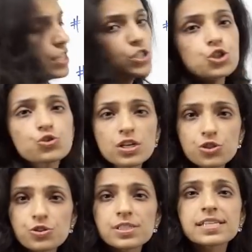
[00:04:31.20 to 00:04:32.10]

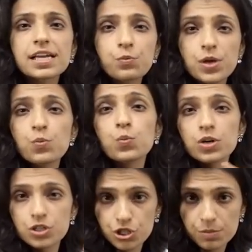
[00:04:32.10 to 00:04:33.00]
structures that we
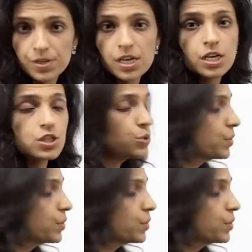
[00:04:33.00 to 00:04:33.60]
worship. So